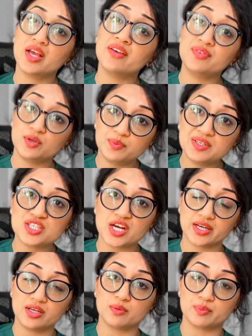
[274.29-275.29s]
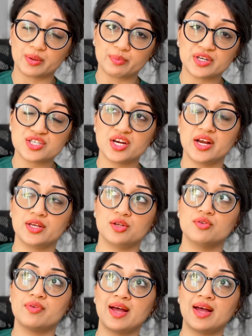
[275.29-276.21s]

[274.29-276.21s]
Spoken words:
If you've been checking your blood pressure and you've